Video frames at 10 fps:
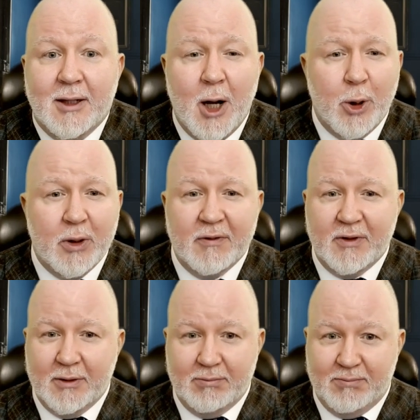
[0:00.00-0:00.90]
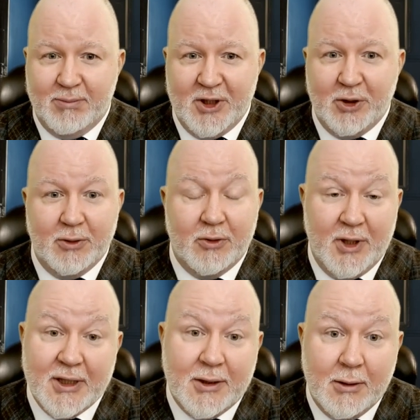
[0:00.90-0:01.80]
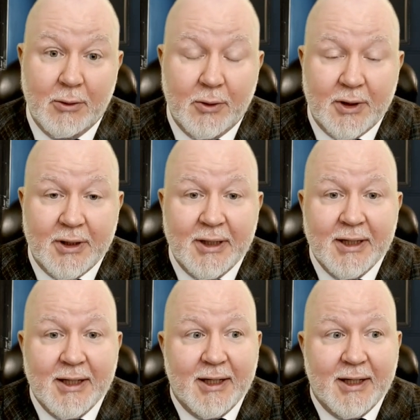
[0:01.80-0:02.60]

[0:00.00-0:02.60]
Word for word: however much you trust your lawyer,